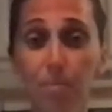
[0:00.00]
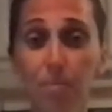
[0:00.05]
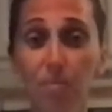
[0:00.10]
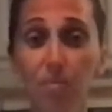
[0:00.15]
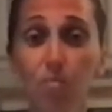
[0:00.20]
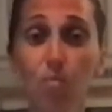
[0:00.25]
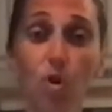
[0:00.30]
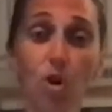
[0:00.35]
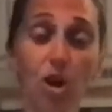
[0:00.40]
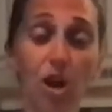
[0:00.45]

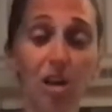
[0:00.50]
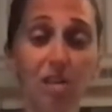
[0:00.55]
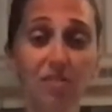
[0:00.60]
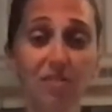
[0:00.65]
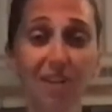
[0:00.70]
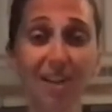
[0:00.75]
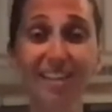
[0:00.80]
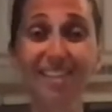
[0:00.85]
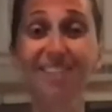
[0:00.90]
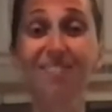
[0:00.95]
more cost
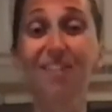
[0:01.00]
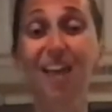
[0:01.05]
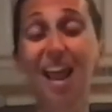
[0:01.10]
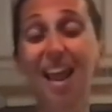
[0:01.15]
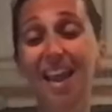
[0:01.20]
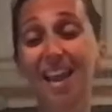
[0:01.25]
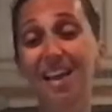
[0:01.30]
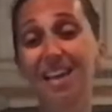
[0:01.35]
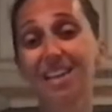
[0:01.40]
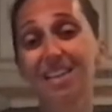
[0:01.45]
effective,
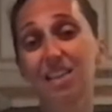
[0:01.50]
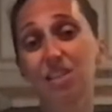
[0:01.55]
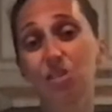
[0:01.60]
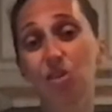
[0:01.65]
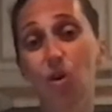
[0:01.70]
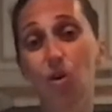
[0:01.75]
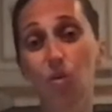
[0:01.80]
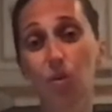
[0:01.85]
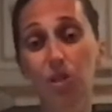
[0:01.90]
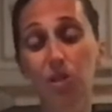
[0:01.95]
and it's
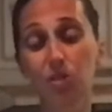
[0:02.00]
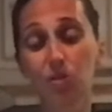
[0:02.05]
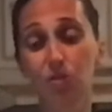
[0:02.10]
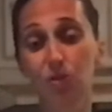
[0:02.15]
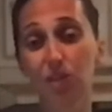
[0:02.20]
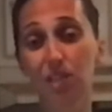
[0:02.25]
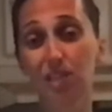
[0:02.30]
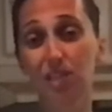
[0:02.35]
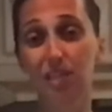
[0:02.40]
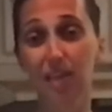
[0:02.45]
always
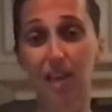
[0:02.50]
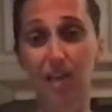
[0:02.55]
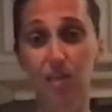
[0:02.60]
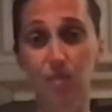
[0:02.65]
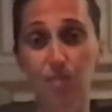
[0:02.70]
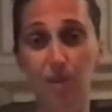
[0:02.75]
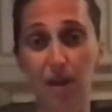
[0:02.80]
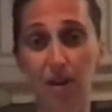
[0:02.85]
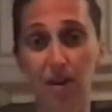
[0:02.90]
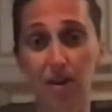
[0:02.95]
going to taste
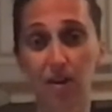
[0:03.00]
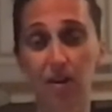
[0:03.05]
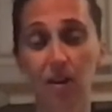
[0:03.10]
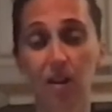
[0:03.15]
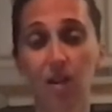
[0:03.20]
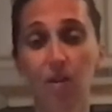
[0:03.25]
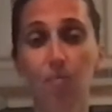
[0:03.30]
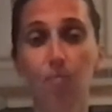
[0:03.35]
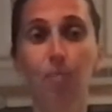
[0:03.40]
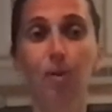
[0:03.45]
better
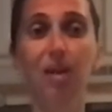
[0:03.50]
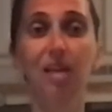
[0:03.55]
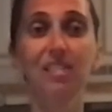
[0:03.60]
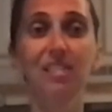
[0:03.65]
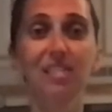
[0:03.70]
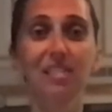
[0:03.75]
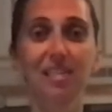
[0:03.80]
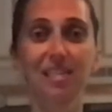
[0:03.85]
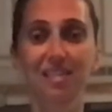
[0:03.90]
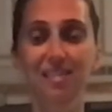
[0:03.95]
because
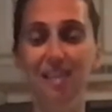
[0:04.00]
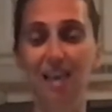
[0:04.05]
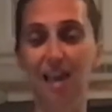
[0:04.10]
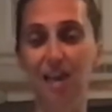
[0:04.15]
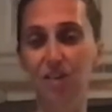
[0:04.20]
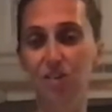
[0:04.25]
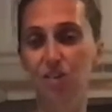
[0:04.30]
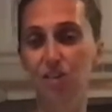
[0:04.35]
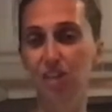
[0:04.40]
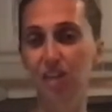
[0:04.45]
it is
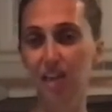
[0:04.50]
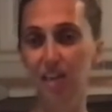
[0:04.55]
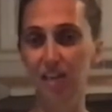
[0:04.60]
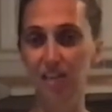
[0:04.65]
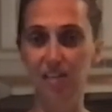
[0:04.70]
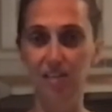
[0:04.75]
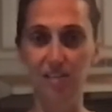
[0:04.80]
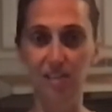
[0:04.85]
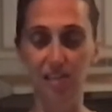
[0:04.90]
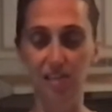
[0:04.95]
actually in
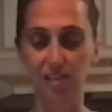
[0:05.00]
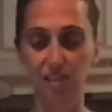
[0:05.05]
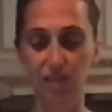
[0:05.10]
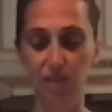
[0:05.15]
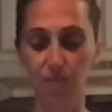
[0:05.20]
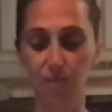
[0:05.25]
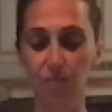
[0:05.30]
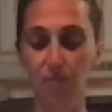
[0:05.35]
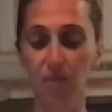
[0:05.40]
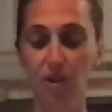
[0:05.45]
season.
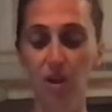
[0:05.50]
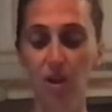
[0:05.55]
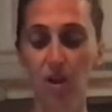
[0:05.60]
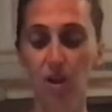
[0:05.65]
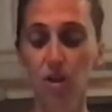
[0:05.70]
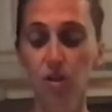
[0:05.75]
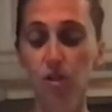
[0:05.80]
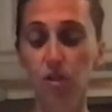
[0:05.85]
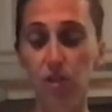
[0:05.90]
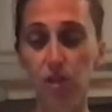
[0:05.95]

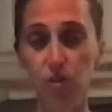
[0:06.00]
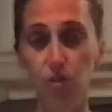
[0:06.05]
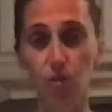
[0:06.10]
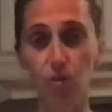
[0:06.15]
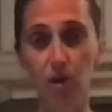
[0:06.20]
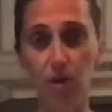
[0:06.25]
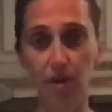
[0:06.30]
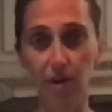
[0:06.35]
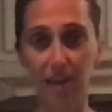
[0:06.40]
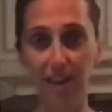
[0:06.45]
So this
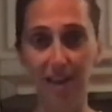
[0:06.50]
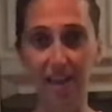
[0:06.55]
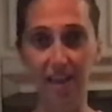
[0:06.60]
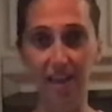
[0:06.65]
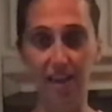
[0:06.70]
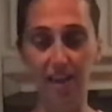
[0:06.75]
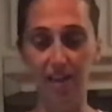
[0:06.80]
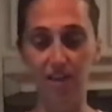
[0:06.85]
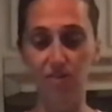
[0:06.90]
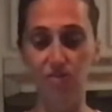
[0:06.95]
corn
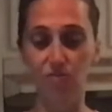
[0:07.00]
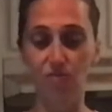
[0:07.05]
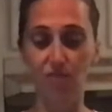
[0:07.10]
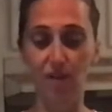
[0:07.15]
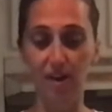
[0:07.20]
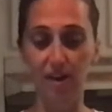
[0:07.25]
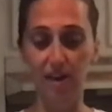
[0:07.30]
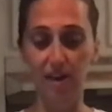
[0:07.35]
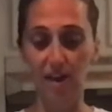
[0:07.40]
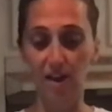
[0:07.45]
is
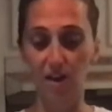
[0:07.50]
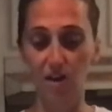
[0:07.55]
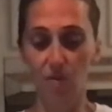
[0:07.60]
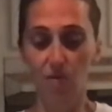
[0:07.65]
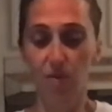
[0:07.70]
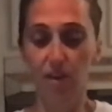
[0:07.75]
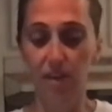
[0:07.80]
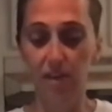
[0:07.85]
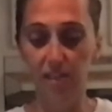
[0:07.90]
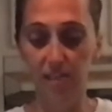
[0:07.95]
right now
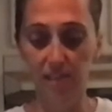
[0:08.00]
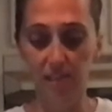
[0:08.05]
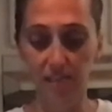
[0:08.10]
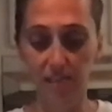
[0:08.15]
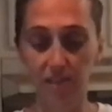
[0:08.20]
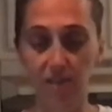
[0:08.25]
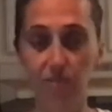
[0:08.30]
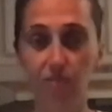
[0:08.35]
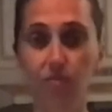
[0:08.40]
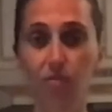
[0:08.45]
in
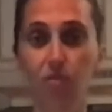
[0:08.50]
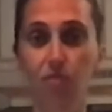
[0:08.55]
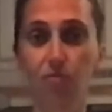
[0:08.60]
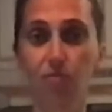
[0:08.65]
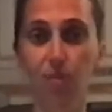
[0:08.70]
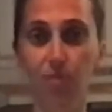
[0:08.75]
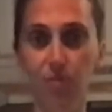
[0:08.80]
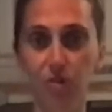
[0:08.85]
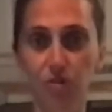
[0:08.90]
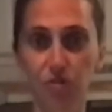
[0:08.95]
season
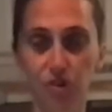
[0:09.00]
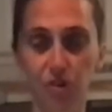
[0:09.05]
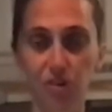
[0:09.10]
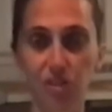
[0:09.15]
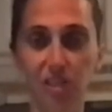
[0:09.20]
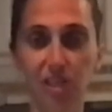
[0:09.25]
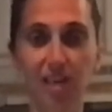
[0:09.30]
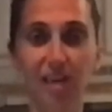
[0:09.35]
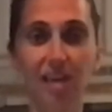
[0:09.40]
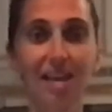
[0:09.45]
from New
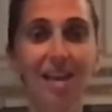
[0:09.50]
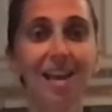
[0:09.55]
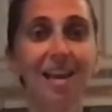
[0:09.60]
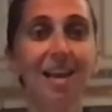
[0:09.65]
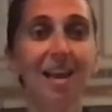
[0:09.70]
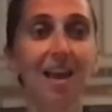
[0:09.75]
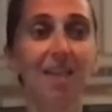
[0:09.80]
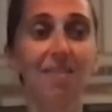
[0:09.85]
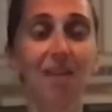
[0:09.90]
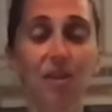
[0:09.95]
Jersey,
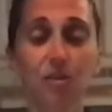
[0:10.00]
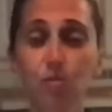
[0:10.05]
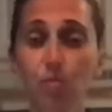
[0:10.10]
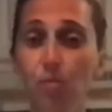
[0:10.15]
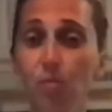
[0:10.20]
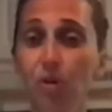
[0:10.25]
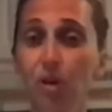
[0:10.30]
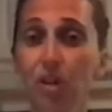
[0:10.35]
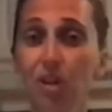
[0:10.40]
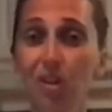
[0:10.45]
and that's what we're
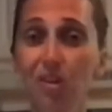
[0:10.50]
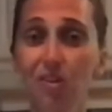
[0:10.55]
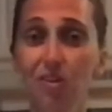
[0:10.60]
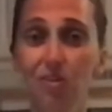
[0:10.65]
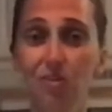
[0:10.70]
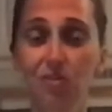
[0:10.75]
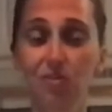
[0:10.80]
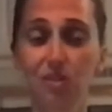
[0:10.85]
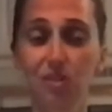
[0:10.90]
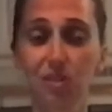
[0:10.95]
going to
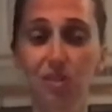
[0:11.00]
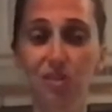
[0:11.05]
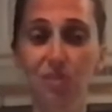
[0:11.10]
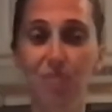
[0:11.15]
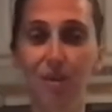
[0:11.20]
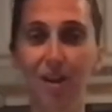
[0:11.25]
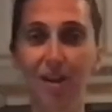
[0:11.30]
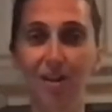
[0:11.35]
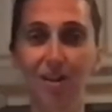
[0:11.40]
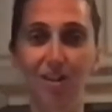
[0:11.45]
use to
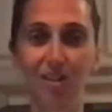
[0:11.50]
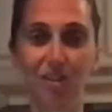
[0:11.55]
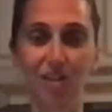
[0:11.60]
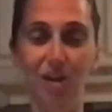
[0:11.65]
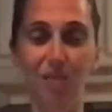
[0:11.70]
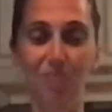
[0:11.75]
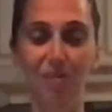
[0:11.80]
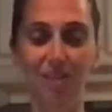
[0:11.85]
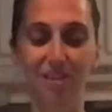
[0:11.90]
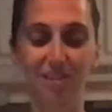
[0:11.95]
make our
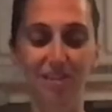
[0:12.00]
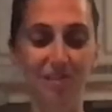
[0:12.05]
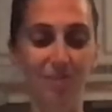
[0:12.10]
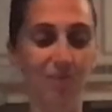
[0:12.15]
cachapas.